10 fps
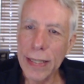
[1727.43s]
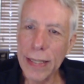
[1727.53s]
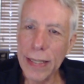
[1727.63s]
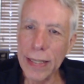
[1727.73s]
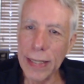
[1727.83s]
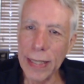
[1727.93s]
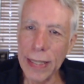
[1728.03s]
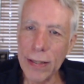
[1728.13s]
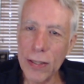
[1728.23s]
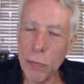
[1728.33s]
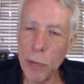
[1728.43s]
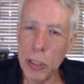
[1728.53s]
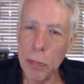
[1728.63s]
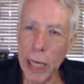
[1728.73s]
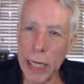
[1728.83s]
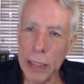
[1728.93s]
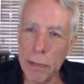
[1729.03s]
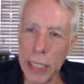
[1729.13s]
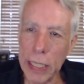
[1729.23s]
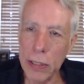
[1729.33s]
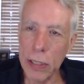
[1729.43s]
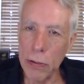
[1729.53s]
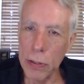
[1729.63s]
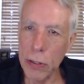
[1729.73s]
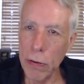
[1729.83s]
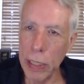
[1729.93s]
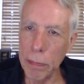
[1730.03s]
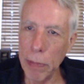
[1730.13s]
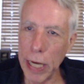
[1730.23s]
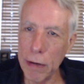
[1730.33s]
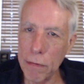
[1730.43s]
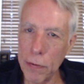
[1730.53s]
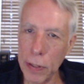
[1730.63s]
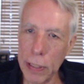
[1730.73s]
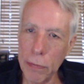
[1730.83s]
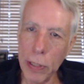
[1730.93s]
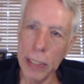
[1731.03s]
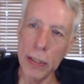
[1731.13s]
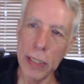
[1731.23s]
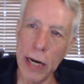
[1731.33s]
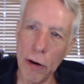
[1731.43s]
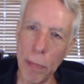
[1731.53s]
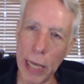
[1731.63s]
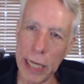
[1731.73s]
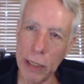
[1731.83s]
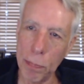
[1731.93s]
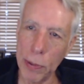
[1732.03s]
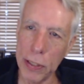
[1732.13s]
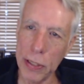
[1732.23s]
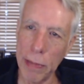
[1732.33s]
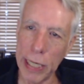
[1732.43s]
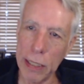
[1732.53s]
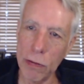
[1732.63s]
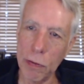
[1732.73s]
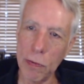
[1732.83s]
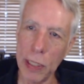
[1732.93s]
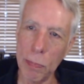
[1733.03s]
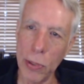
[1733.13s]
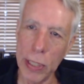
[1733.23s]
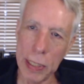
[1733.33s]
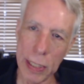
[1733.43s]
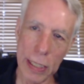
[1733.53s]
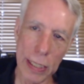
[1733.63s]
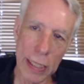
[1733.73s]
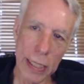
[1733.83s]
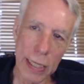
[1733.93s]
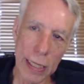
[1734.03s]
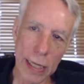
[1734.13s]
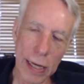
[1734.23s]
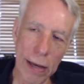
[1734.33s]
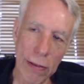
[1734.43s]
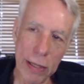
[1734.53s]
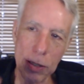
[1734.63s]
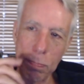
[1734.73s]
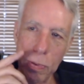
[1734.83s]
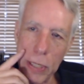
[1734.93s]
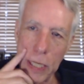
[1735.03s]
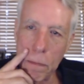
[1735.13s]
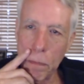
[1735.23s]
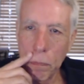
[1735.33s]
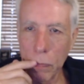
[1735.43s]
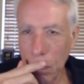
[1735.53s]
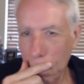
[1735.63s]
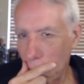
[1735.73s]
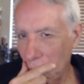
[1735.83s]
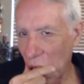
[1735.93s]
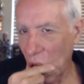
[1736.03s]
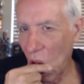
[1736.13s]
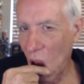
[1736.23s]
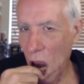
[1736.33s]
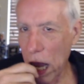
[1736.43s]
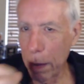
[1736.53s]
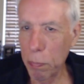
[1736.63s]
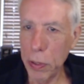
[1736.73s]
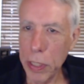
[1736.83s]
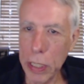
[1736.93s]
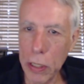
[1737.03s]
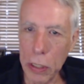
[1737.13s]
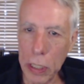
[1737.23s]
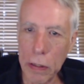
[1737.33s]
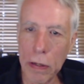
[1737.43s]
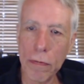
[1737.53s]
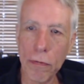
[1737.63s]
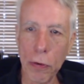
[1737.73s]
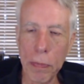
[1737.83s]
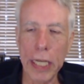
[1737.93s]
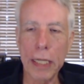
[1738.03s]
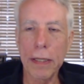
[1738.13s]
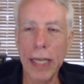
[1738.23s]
And then switched back to me. So it's going back and forth. We're in this narrow band of plus and minus 15 points. That's pretty good for me.